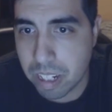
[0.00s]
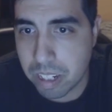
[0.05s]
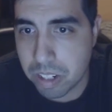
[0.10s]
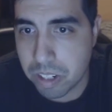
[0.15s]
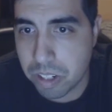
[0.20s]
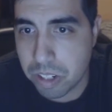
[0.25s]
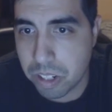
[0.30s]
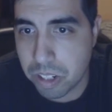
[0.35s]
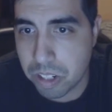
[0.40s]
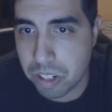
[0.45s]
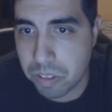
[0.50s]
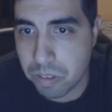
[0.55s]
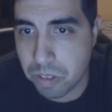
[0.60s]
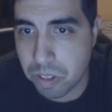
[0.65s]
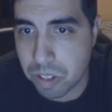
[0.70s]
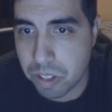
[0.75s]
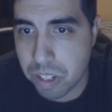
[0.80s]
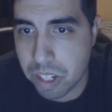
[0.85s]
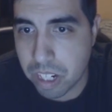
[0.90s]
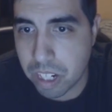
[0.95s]
as judges
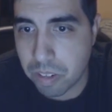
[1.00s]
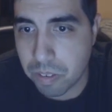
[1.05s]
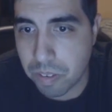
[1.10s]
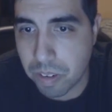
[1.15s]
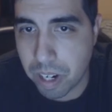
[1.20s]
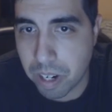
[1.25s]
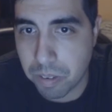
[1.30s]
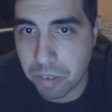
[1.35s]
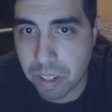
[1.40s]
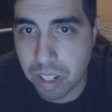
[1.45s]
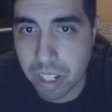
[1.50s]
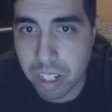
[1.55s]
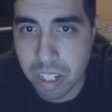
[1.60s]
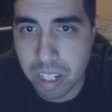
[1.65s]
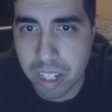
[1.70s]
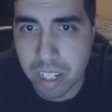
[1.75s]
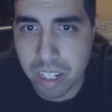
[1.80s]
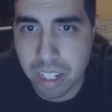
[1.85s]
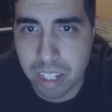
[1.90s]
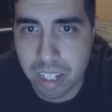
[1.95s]
for the second round,
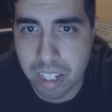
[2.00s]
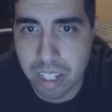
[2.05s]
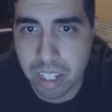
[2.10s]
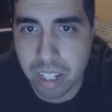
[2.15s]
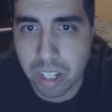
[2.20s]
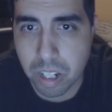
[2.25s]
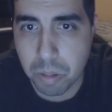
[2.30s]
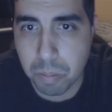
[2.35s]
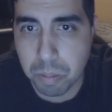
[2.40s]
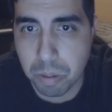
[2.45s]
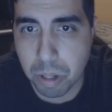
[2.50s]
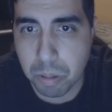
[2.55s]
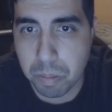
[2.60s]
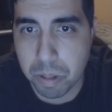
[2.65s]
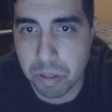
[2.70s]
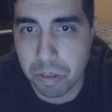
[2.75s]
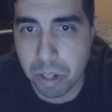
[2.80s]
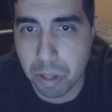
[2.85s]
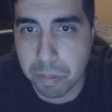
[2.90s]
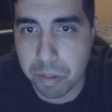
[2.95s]
they'll
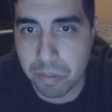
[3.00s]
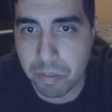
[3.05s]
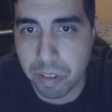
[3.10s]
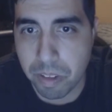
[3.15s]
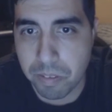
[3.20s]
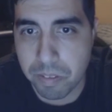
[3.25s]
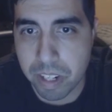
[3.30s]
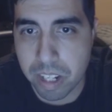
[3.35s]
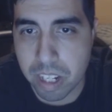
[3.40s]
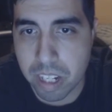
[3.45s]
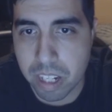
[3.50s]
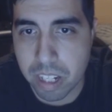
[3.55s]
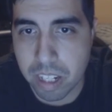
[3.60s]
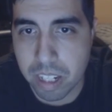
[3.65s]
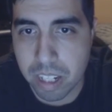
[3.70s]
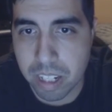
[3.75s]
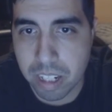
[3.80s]
probably drop to fifty.